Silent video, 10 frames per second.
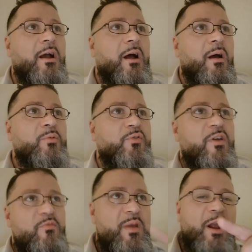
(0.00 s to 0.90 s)
You've
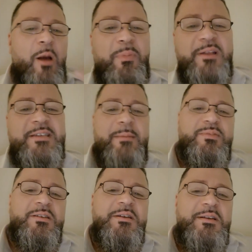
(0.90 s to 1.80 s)
given me a couple of
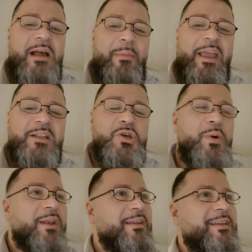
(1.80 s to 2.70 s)
tips. I'm going to get
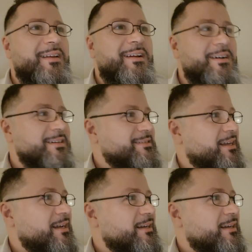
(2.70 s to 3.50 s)
to it because